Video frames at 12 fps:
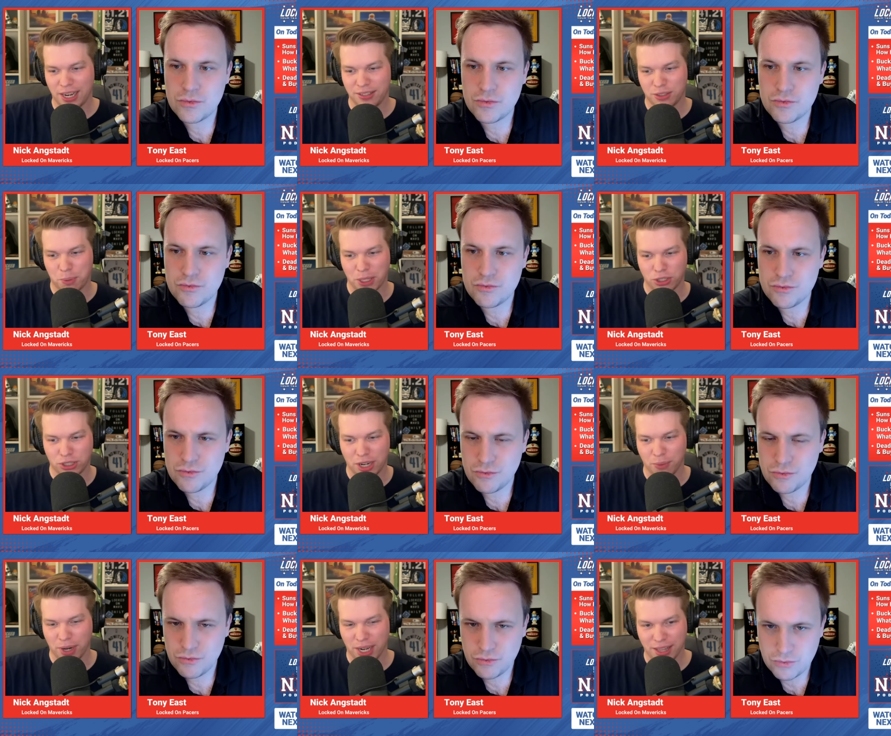Speaker 1: Spencer
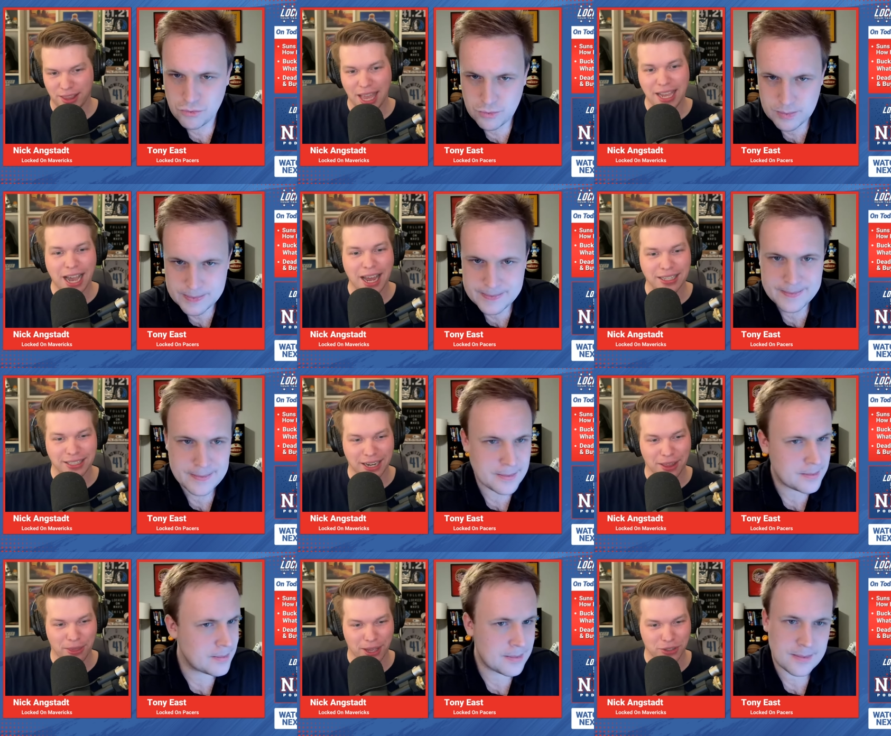Dinwiddie. They kind of did a
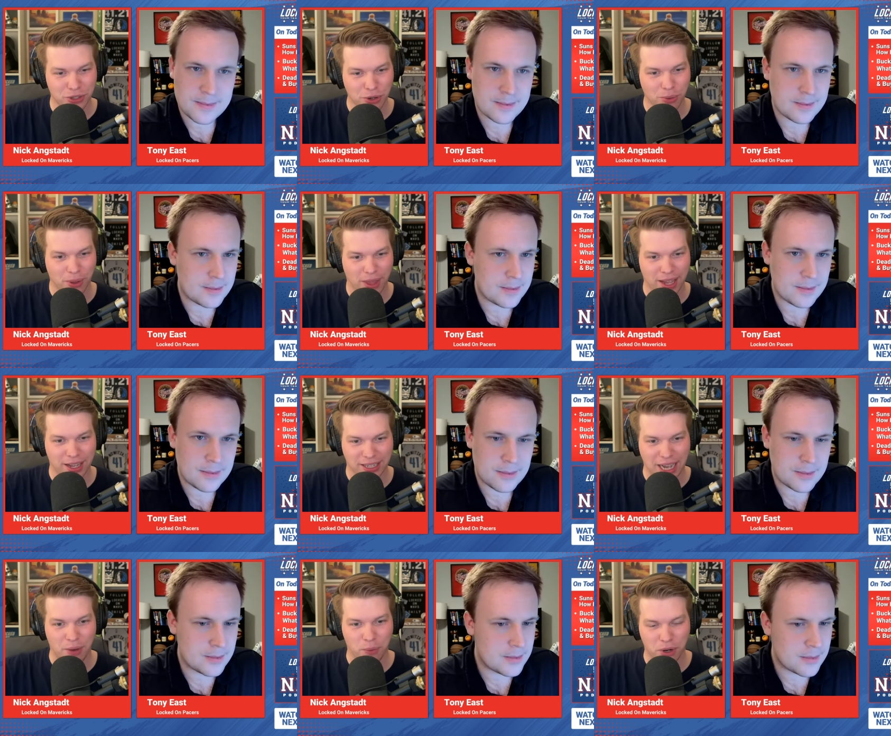thing too, where they got
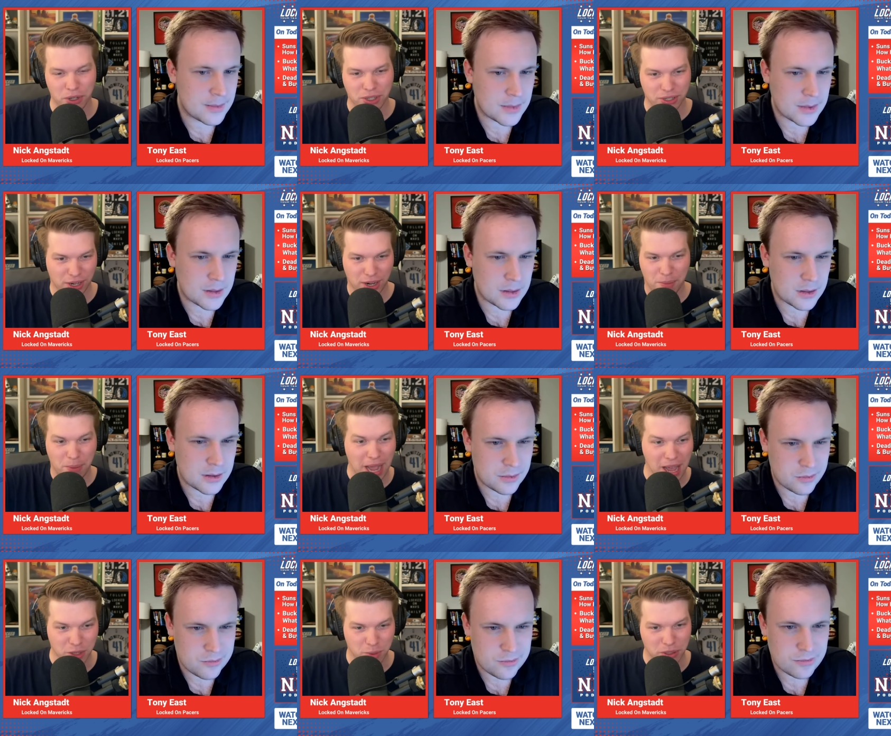worse because they're going to buy out
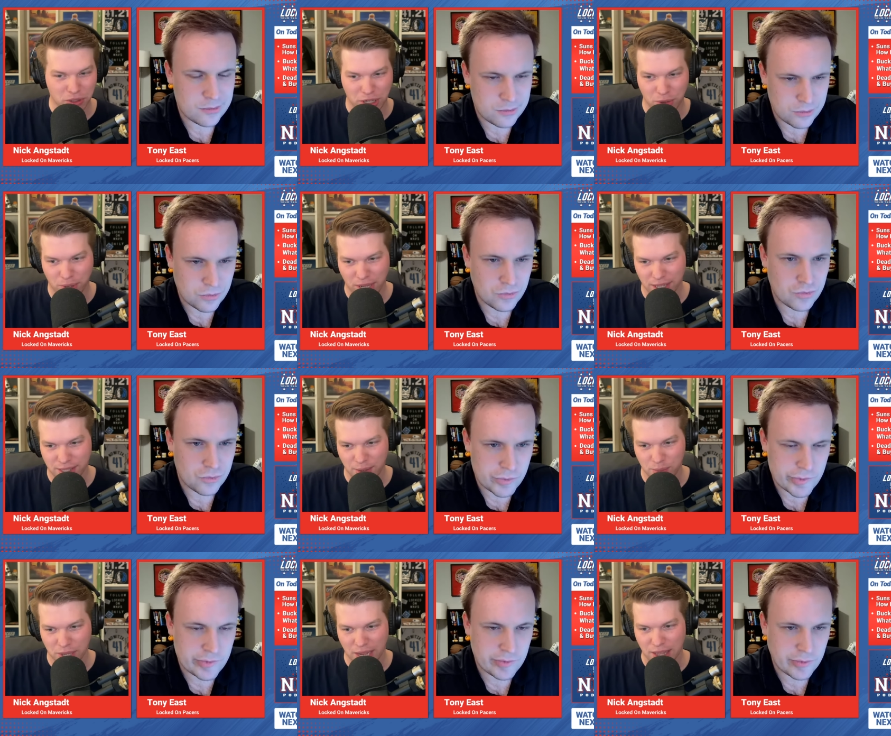Spencer Dinwiddie. It seems
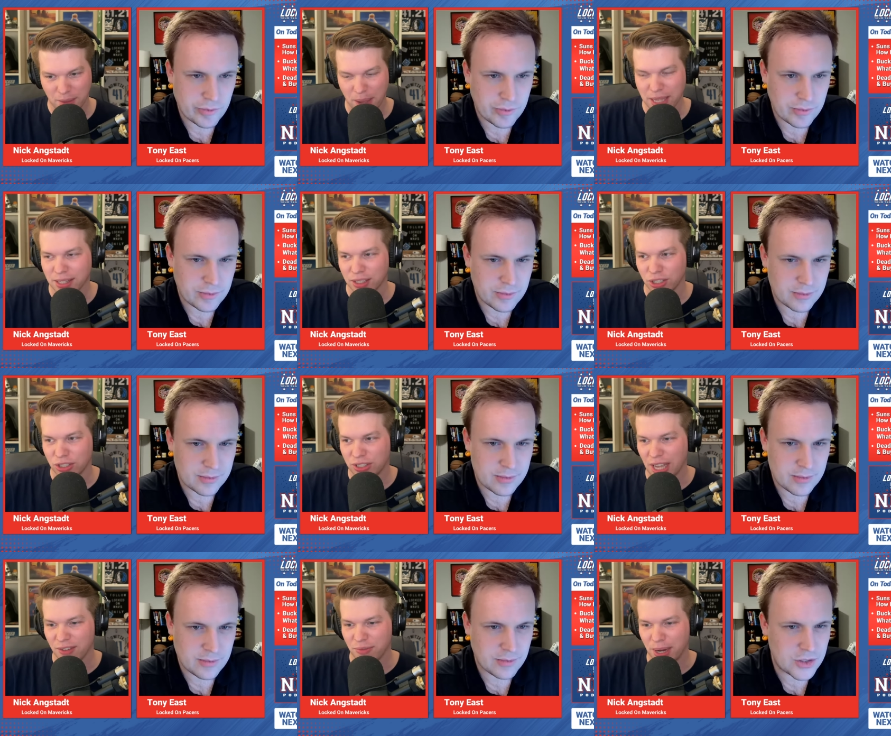like they basically just save
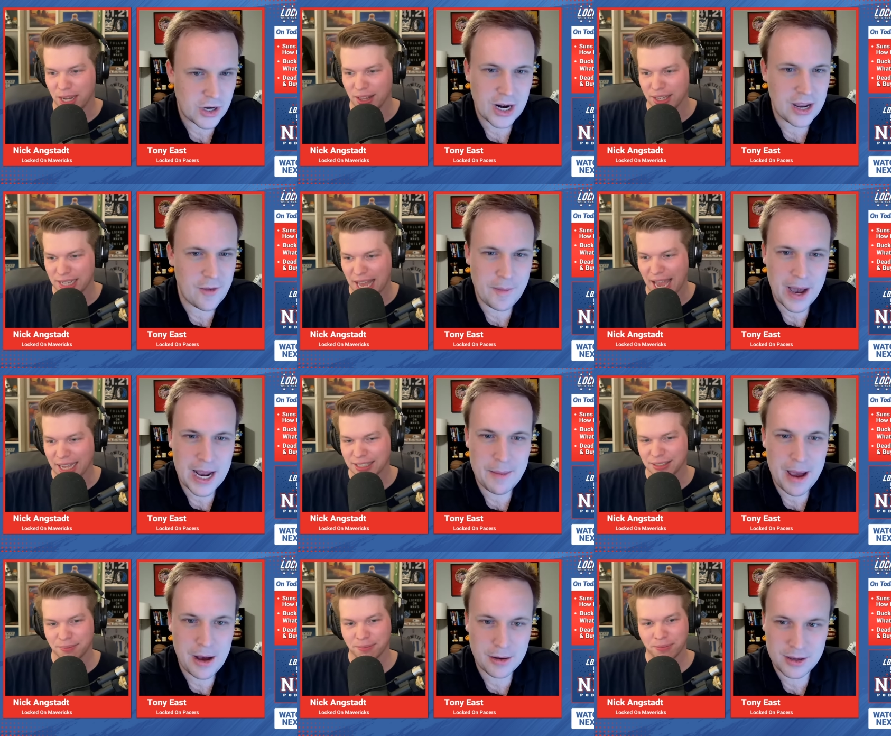money
Speaker 2: on the tax. They're
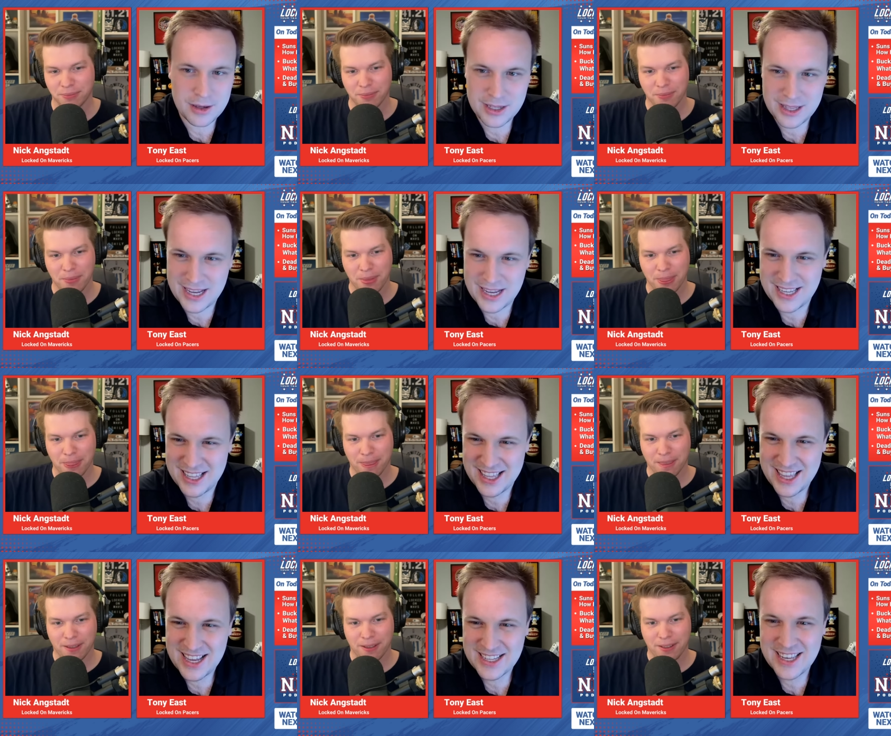not even buying
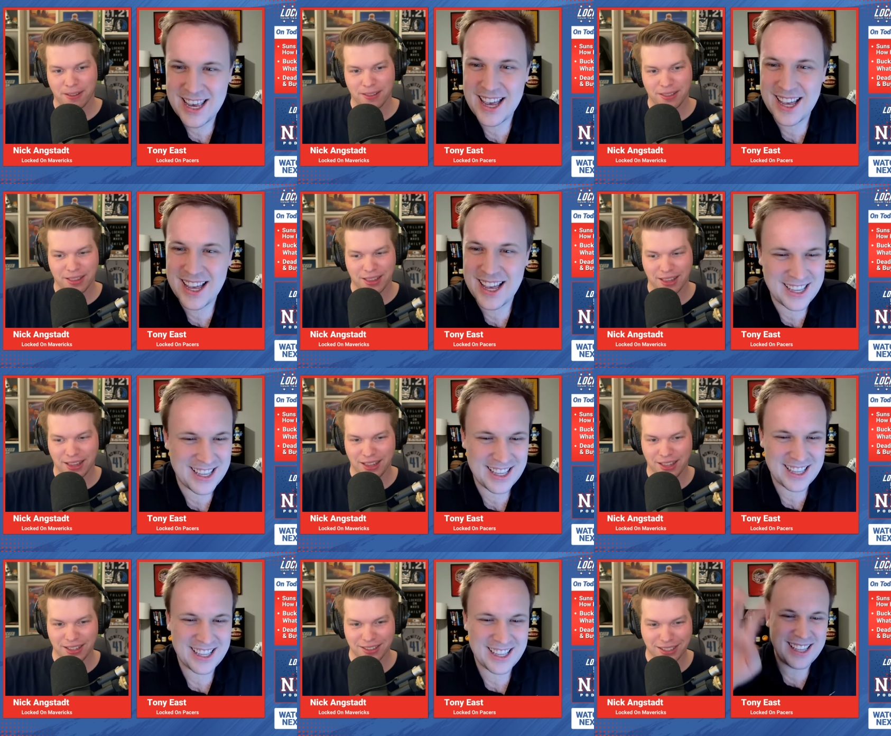him
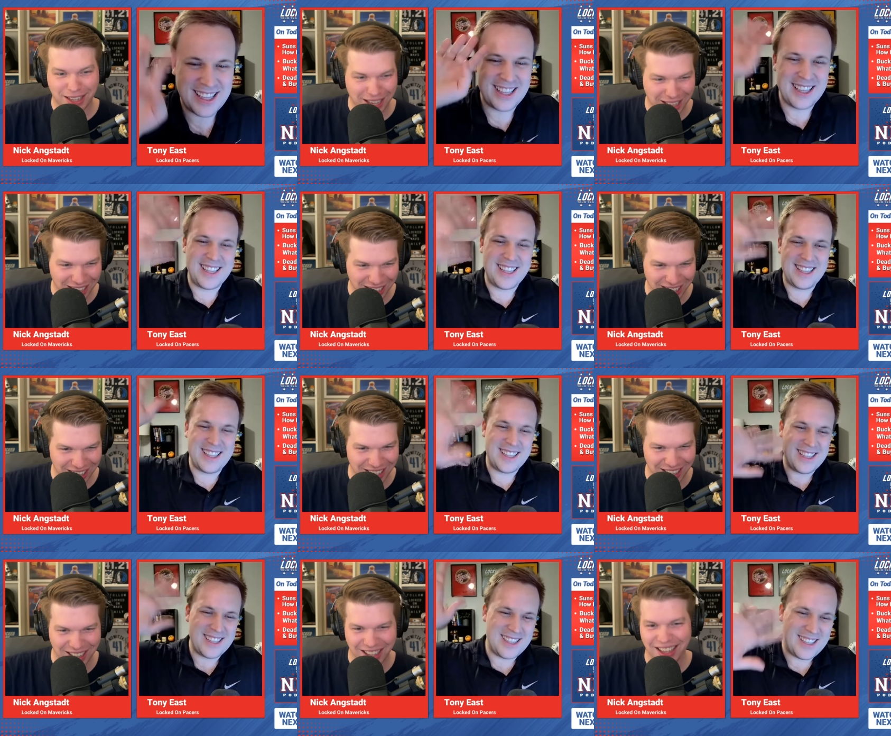out. See
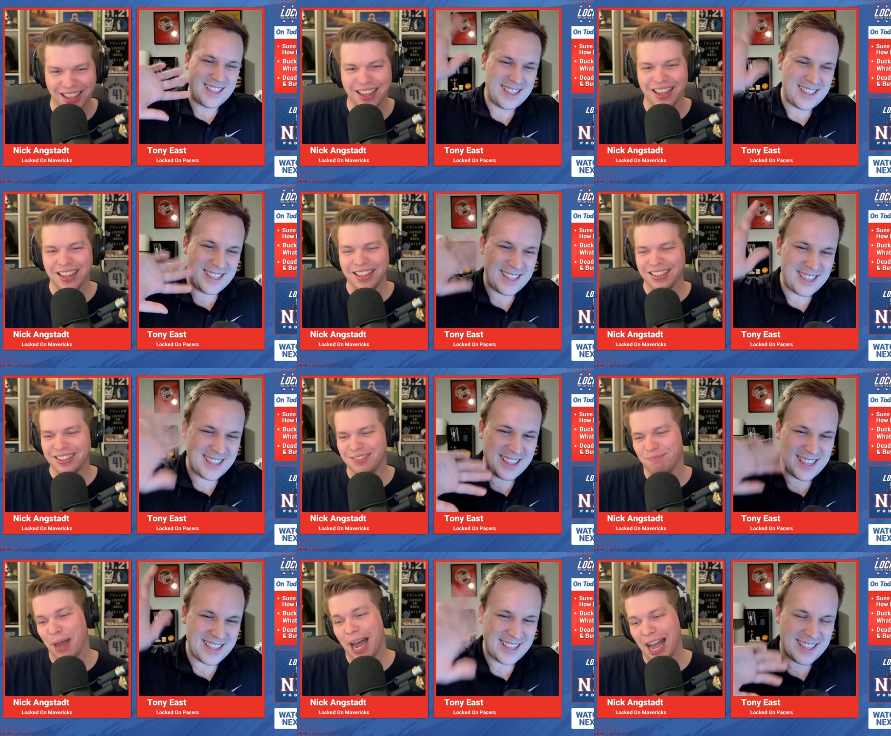ya.
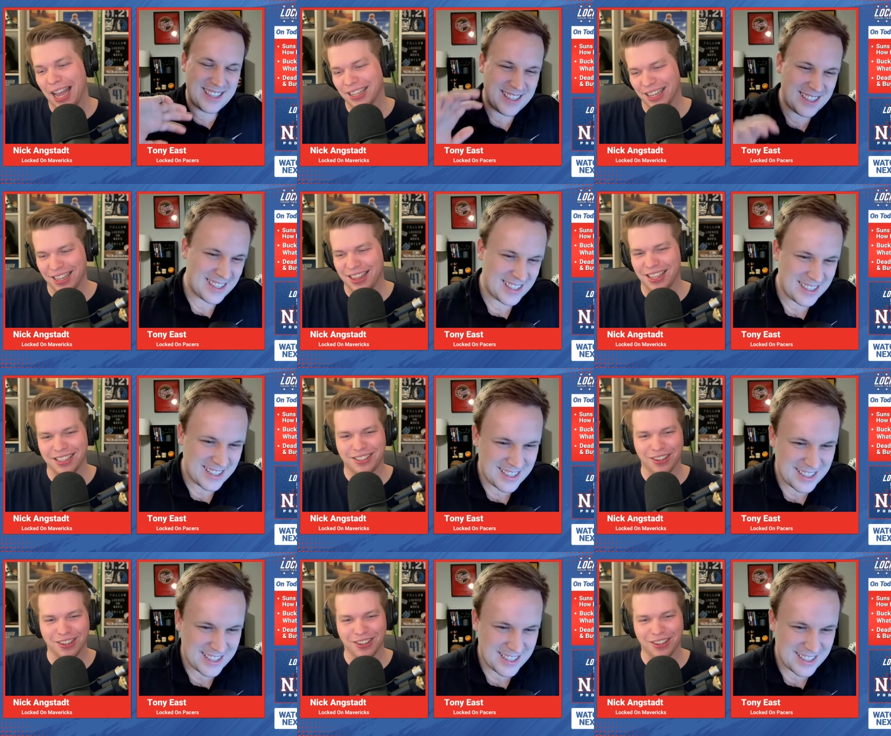
Speaker 1: Bye. So